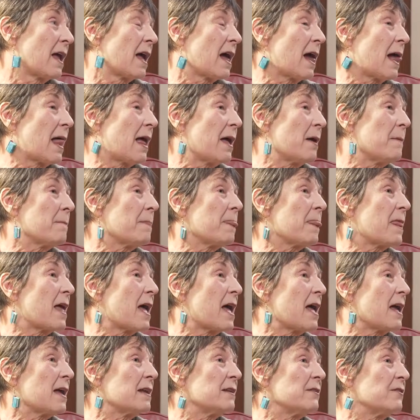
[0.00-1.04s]

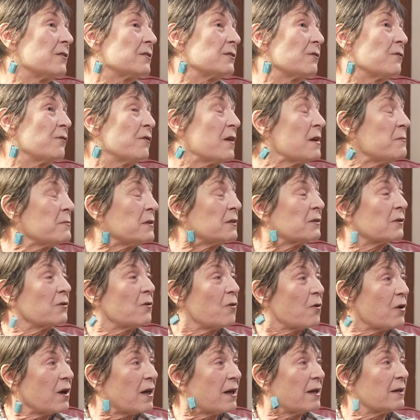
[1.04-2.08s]
And there's a famous
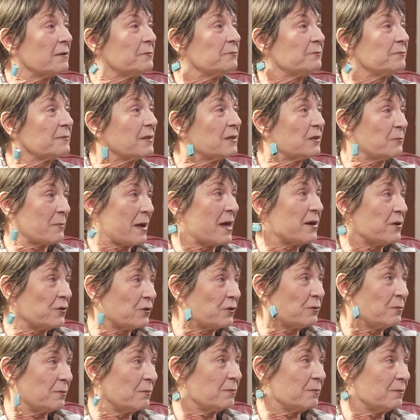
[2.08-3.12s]
Goya, the
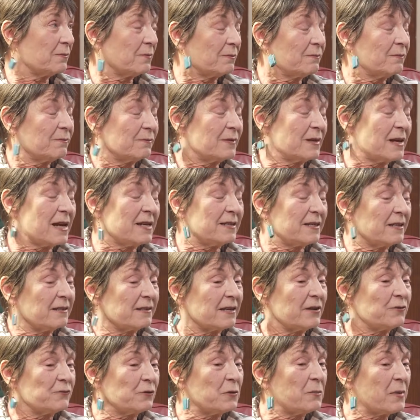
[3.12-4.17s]
Spanish 18th
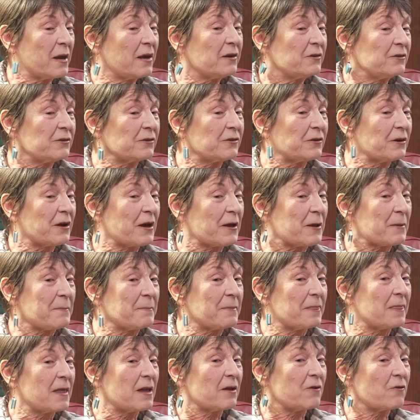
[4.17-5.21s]
century painter,
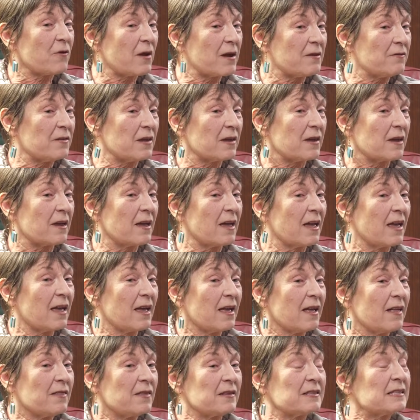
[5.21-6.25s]
engraving
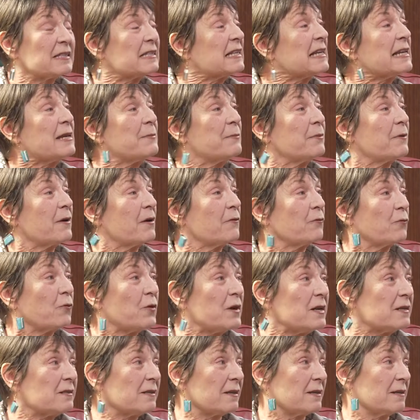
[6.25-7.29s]
"The sleep of
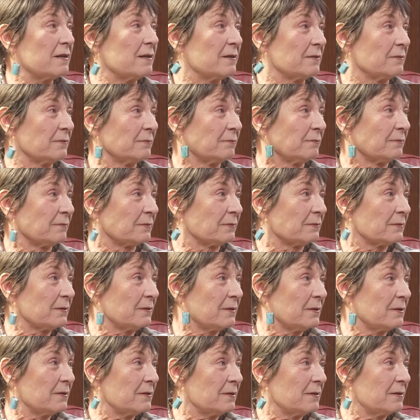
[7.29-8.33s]
reason
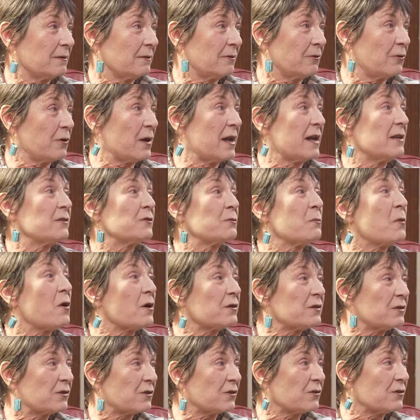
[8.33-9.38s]
creates
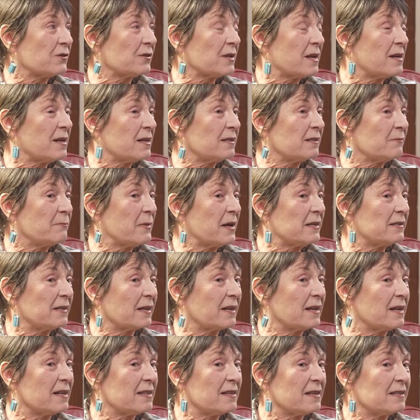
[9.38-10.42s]
monsters," and it's
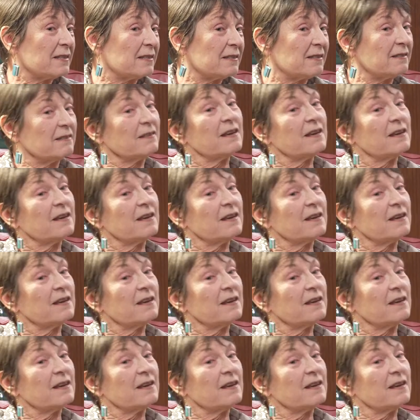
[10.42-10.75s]
basically this